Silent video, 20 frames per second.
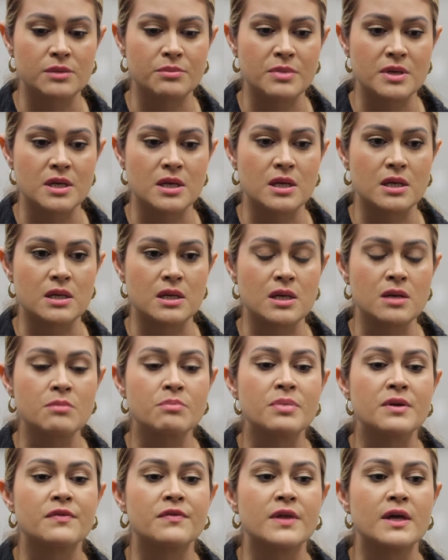at the beginning,
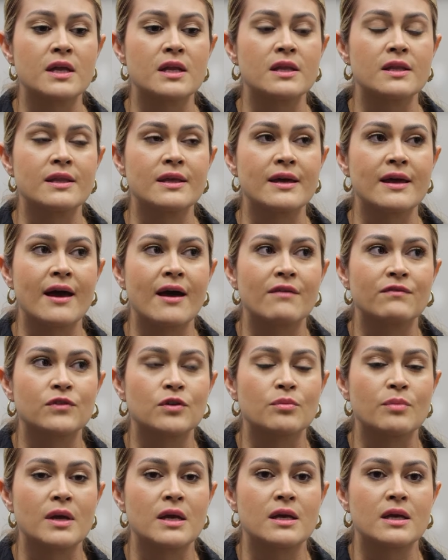but then they have
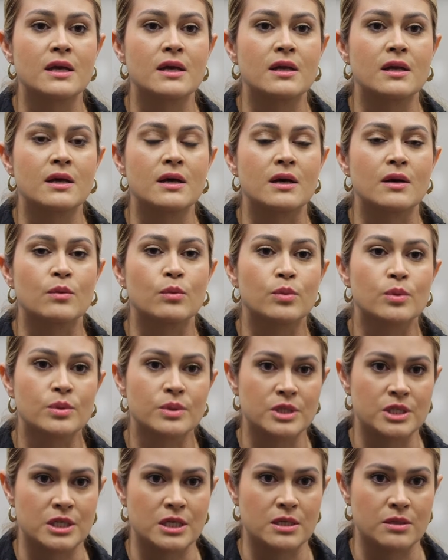to make it a
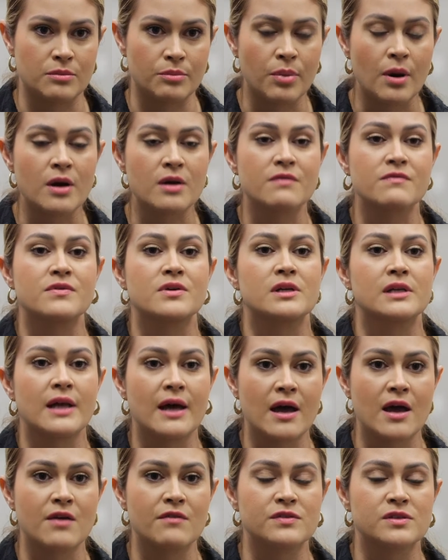routine, part of their
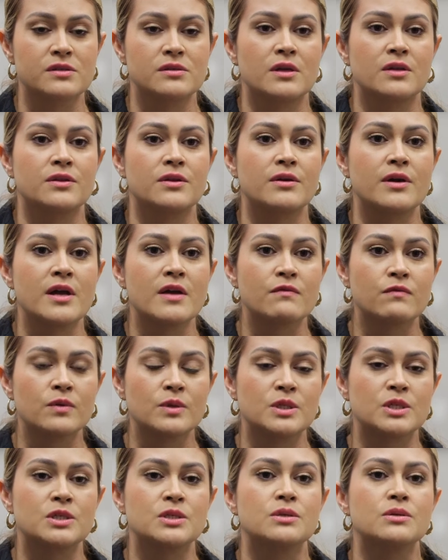life, so that they're
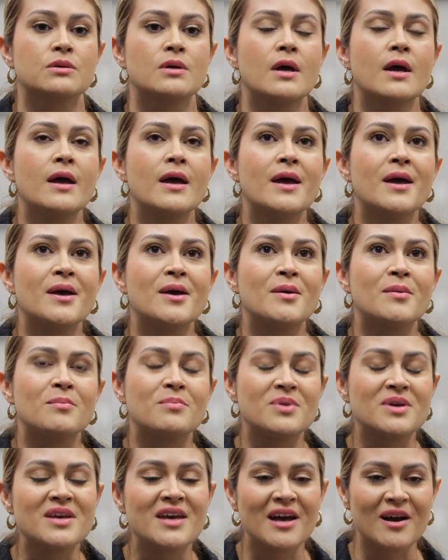able to
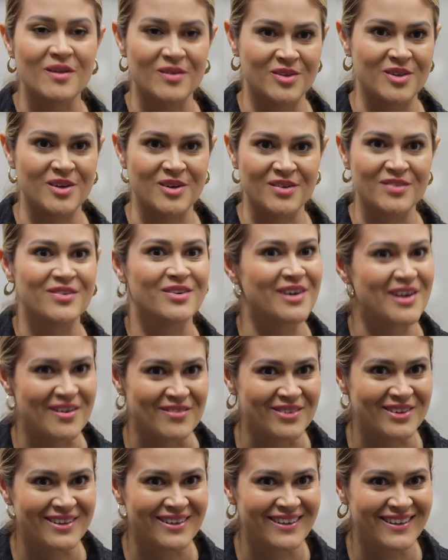be healthier
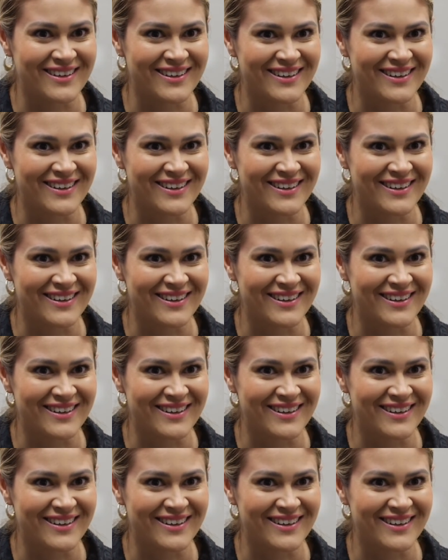forever.